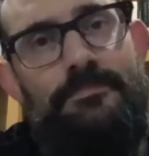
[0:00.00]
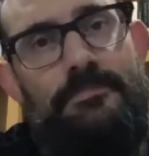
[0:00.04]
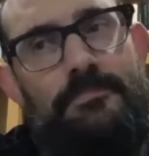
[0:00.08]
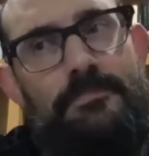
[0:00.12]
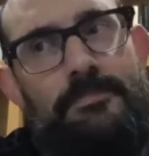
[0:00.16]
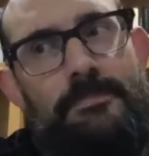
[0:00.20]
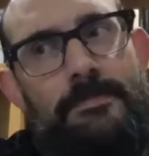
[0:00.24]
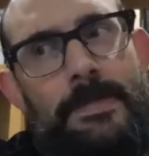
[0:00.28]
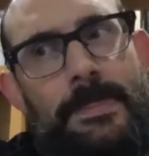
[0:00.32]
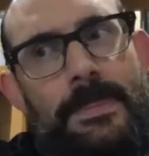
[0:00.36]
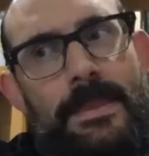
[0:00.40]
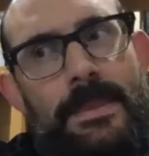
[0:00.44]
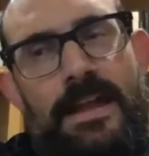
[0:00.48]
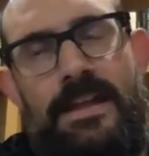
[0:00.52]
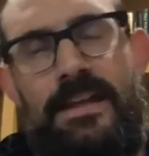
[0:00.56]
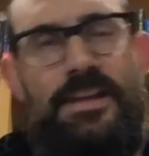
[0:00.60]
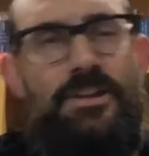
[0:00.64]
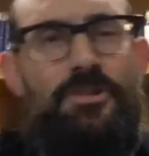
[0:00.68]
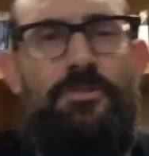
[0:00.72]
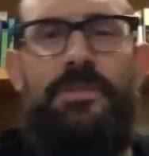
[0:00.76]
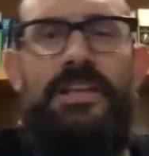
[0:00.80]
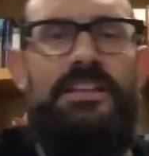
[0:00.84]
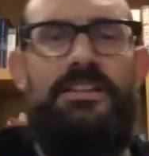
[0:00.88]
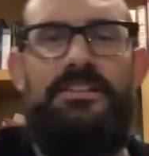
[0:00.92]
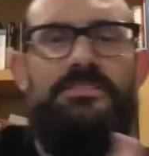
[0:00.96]
I don't mean
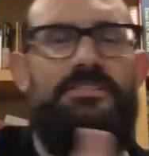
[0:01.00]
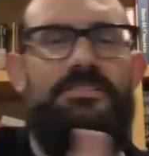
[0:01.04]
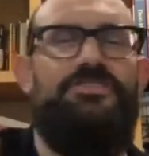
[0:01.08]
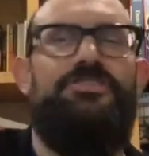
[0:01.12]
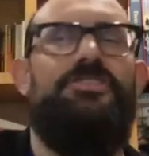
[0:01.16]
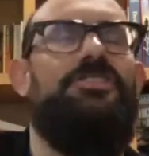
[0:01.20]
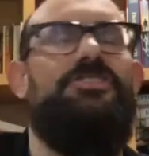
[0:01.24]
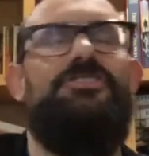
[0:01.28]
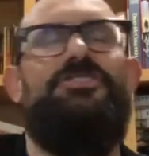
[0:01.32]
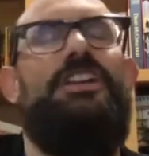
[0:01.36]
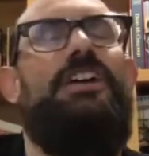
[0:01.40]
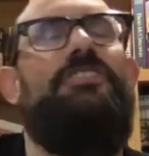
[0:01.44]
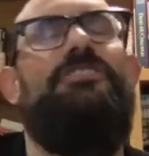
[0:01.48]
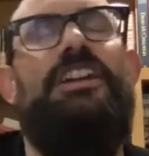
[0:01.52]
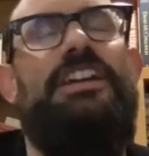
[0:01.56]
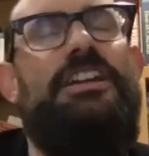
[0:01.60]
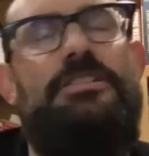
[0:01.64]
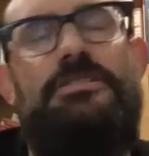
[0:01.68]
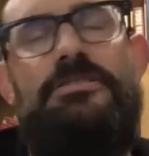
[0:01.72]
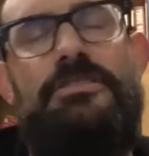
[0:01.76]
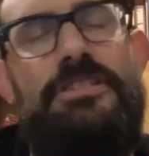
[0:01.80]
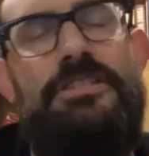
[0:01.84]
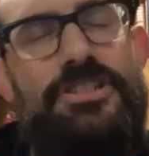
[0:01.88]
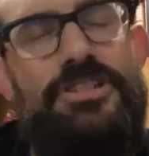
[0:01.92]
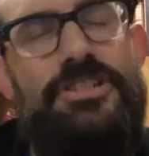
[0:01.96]
this is going to sound like a
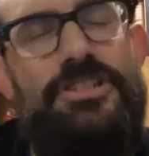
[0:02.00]
cliche,